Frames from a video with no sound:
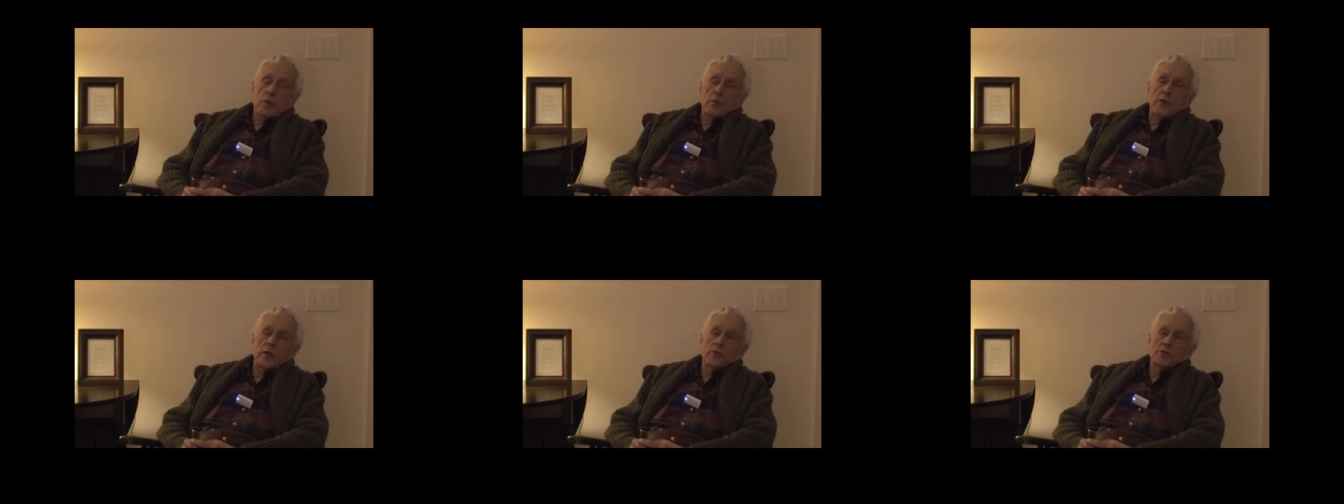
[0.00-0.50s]

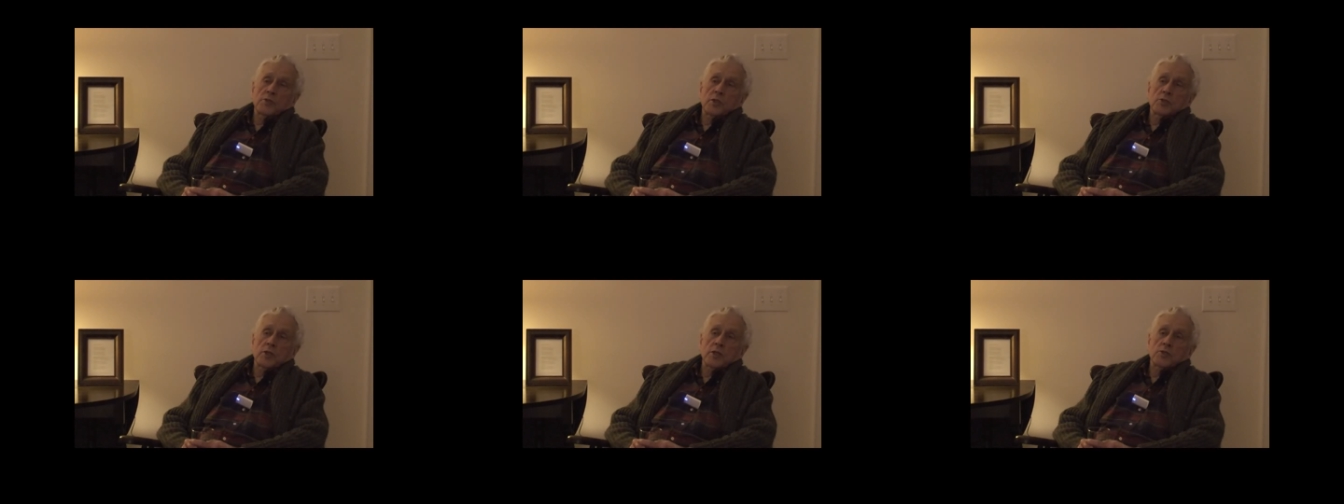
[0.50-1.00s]
religious
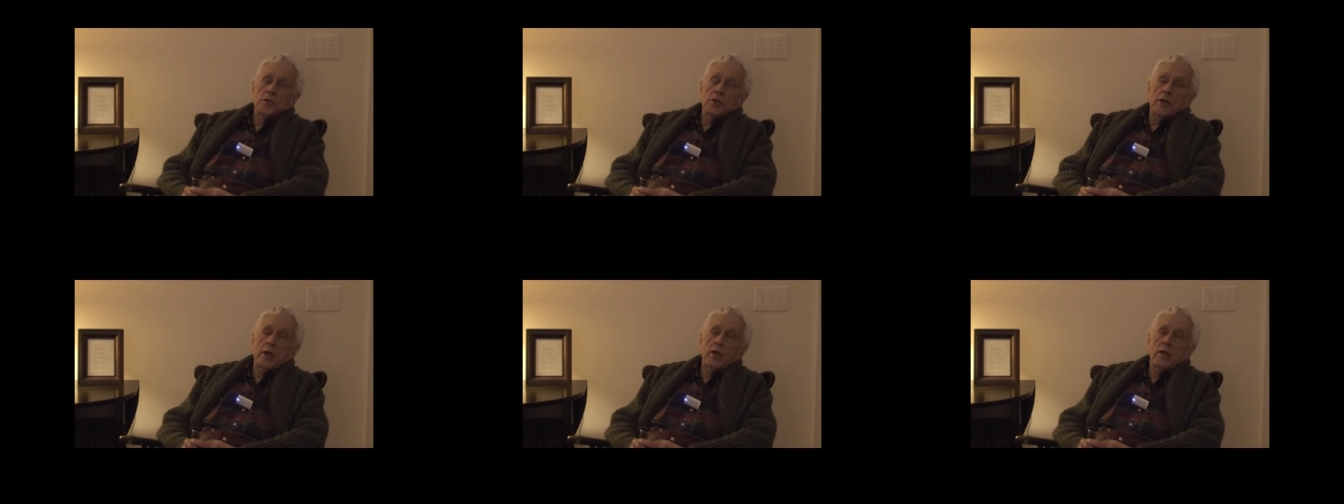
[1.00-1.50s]
education
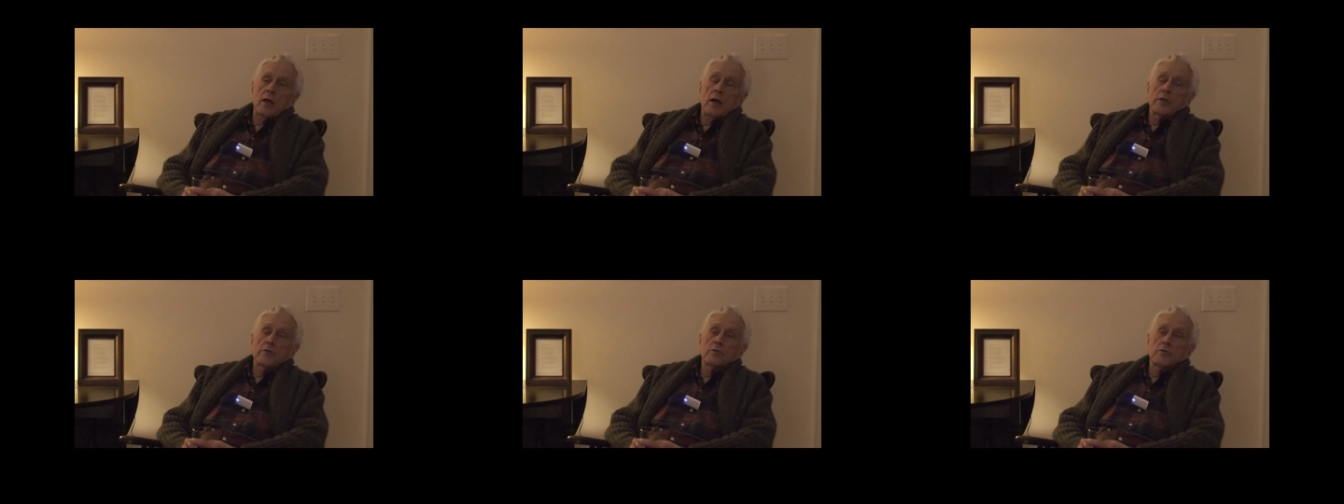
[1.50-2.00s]
at Yale,
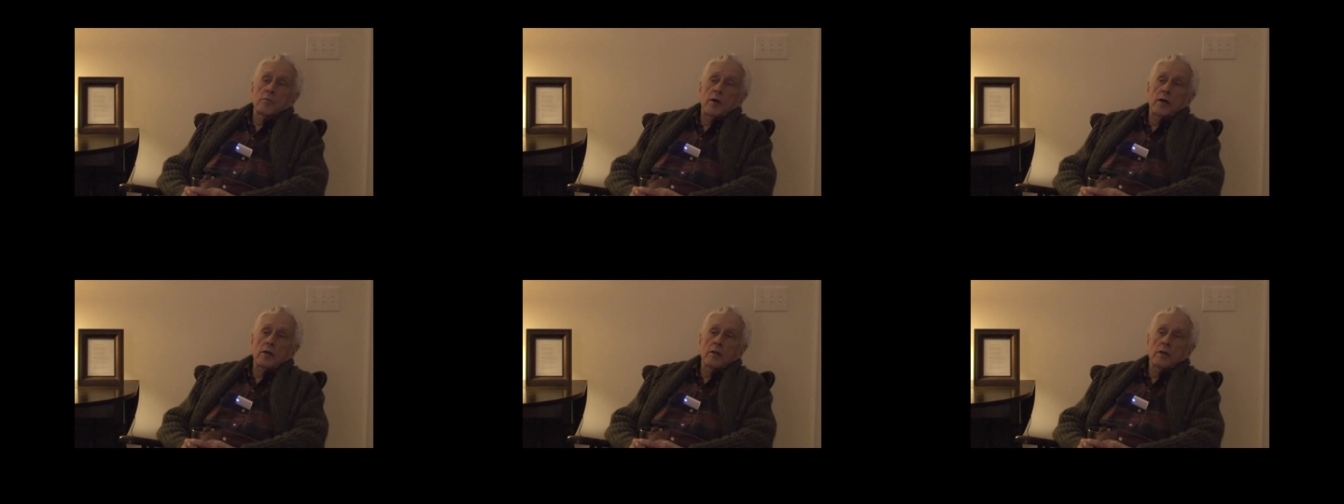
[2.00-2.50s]
I drew
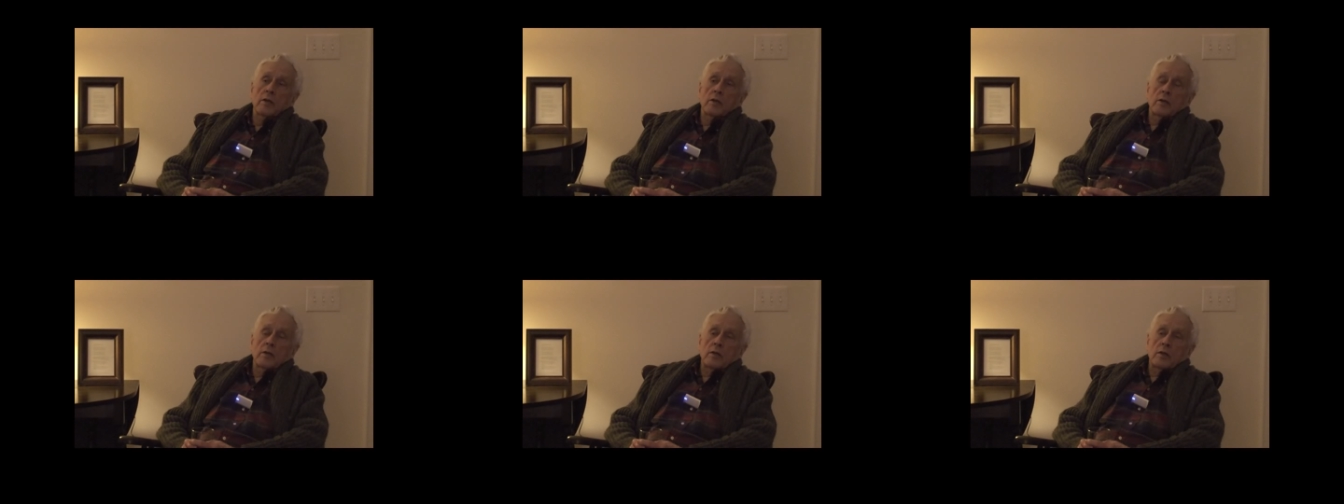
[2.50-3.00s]
upon
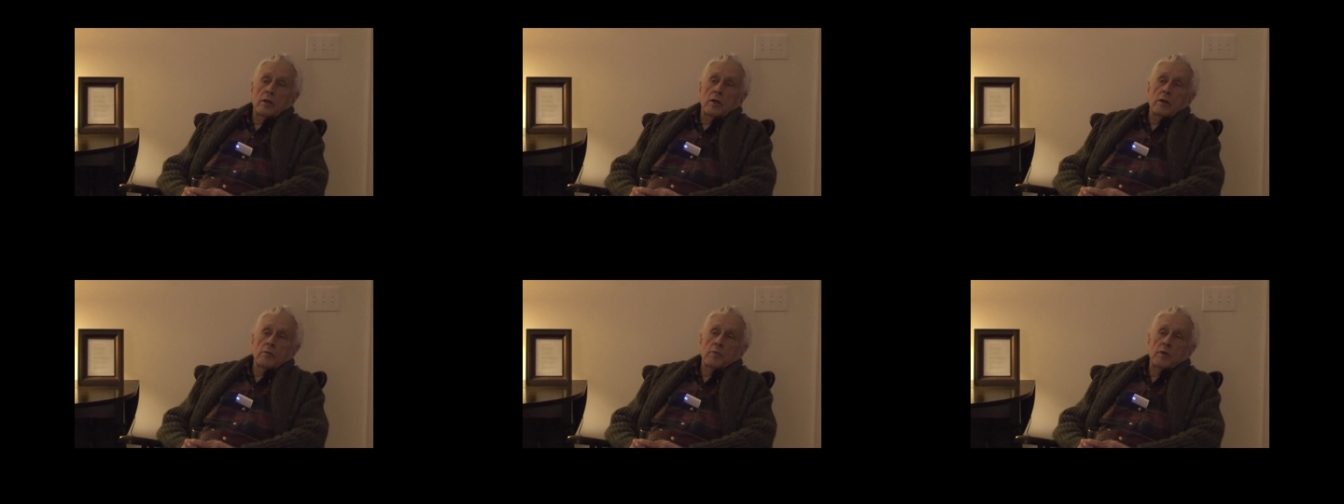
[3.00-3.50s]

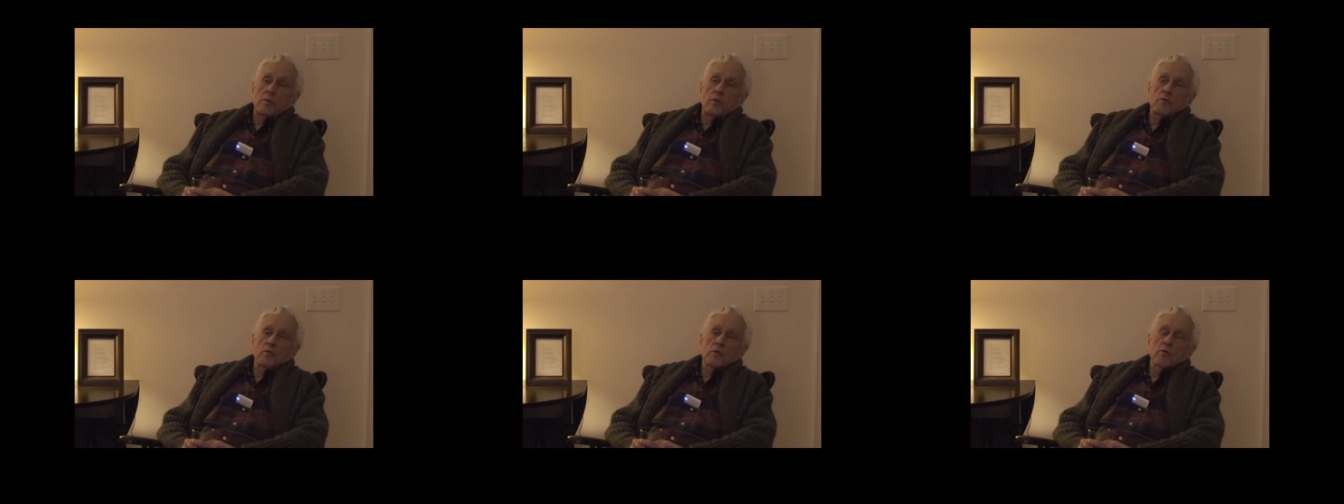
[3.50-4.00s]
uh, people
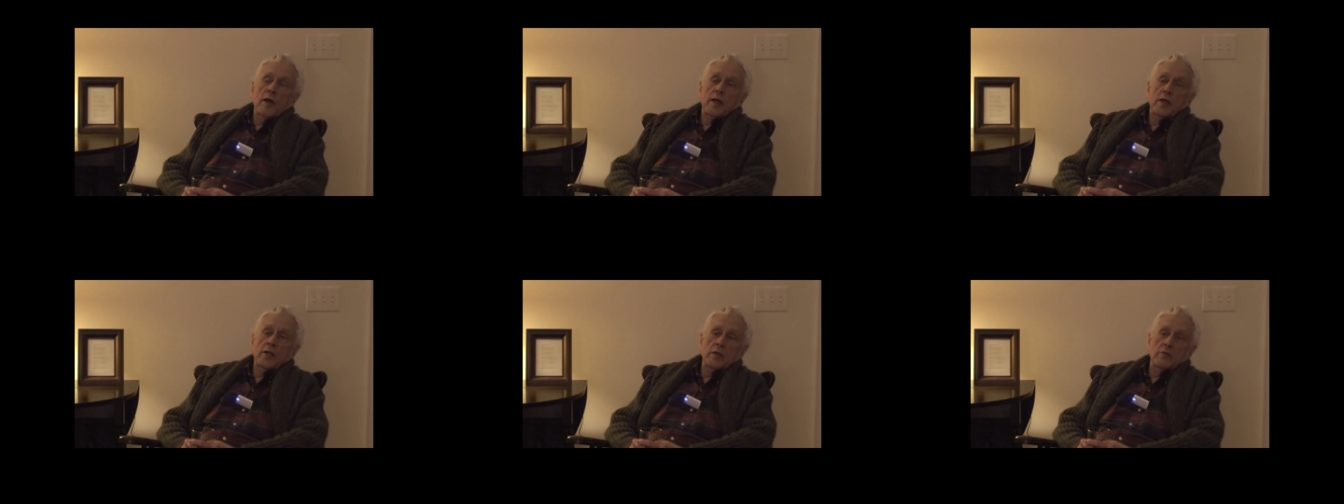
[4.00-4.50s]
who were
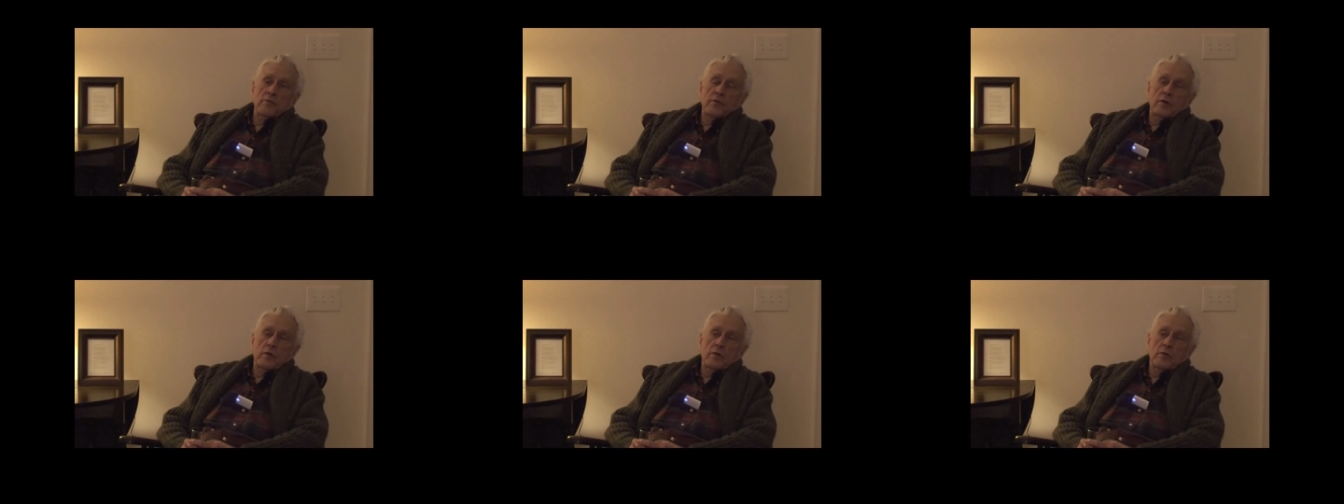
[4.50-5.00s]
writing in the
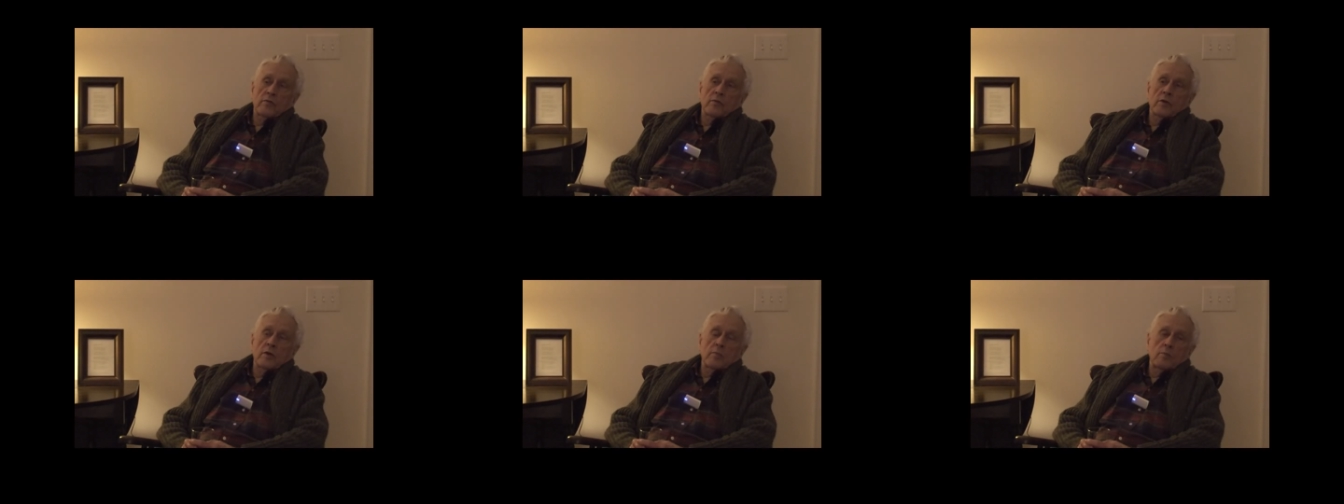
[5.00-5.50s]
field of
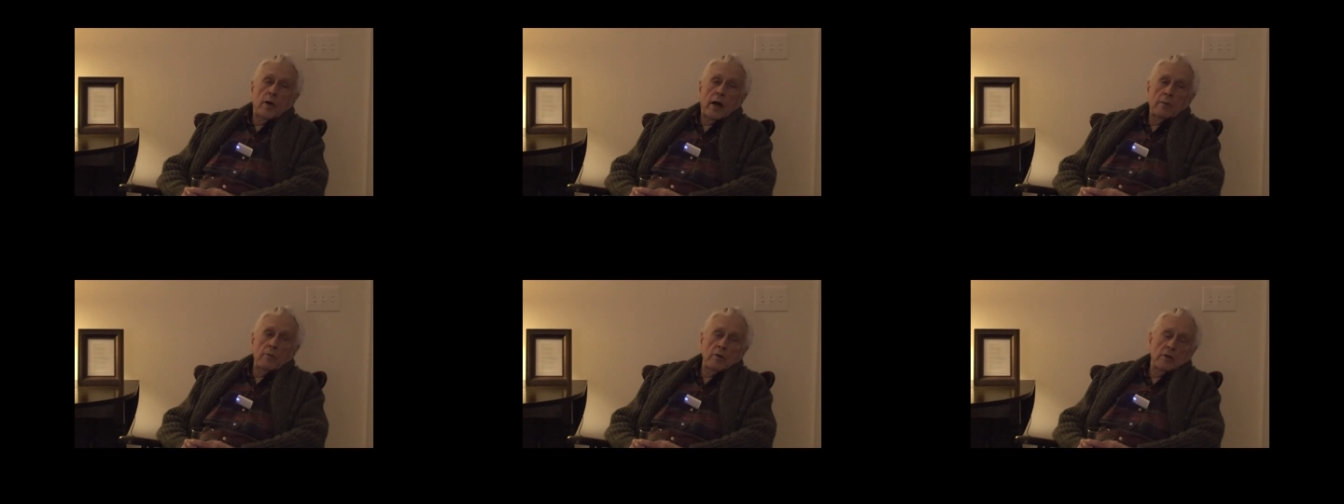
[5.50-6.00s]

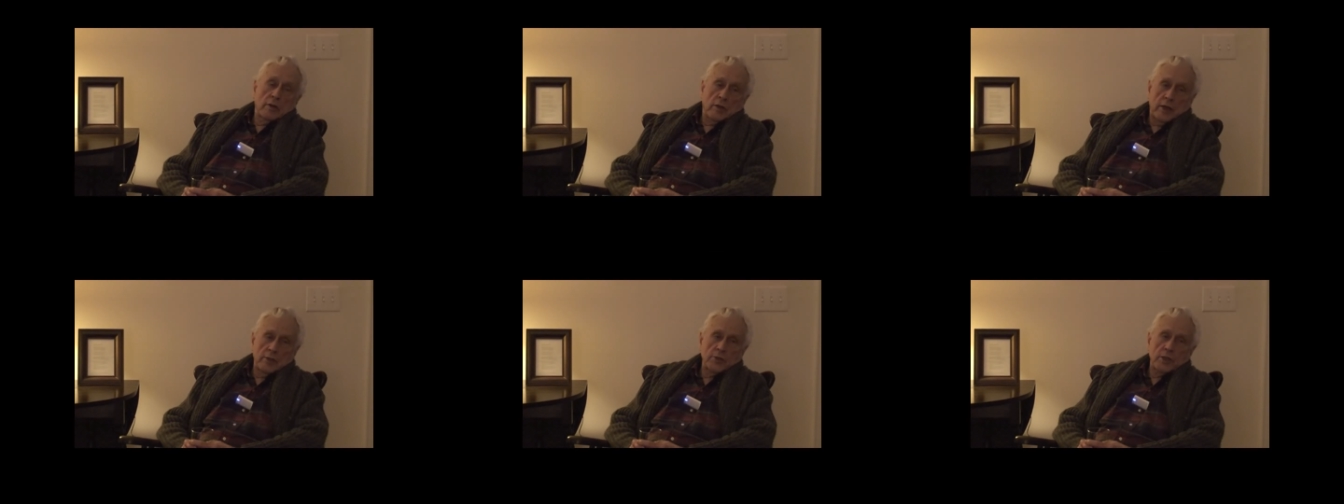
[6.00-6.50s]
Bible
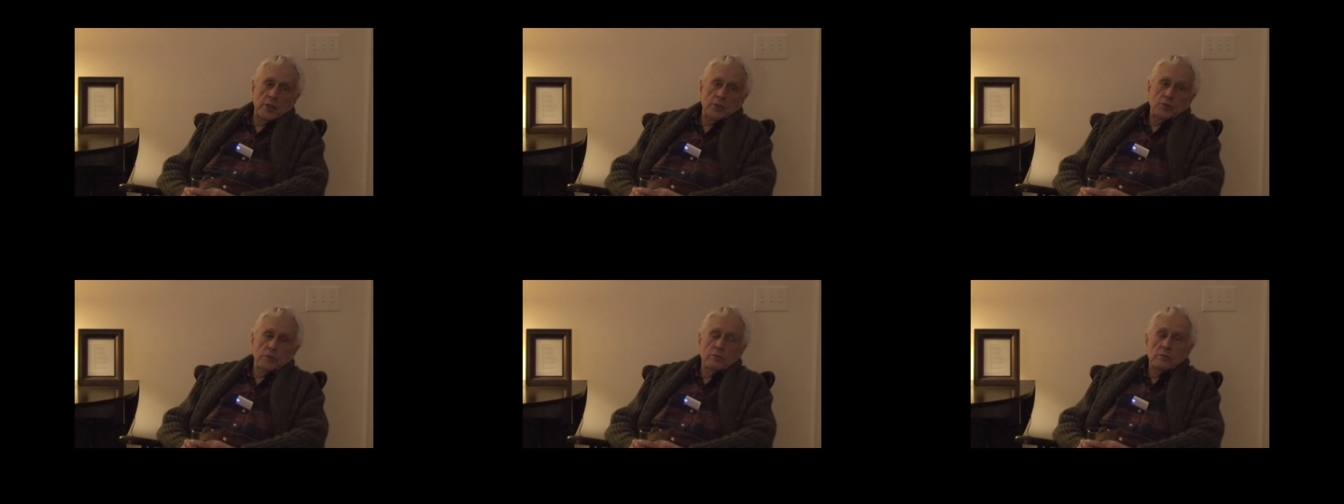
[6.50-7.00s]
and
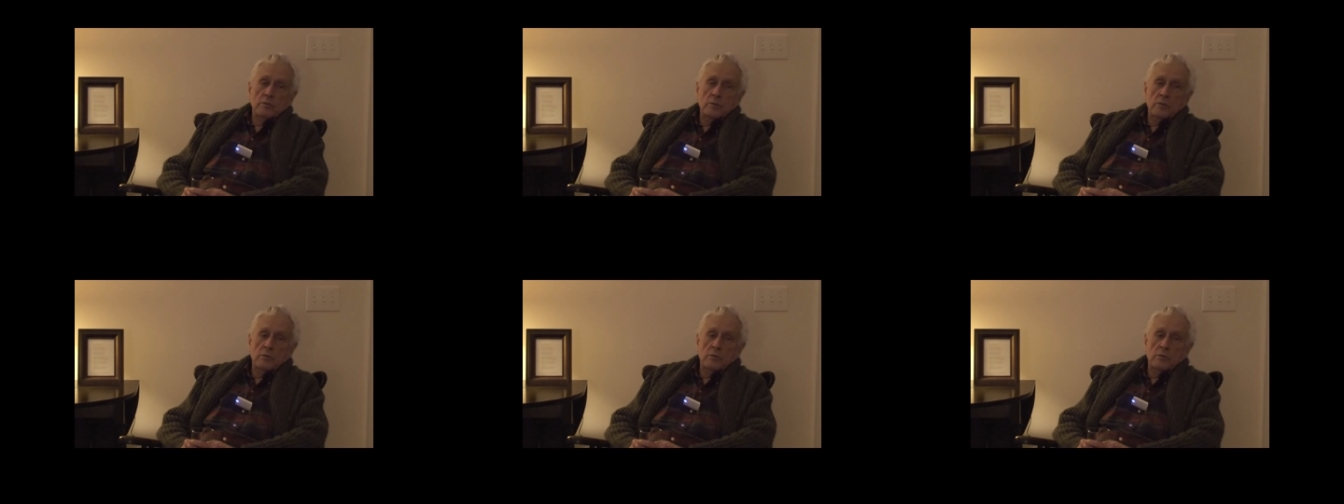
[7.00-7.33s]
education.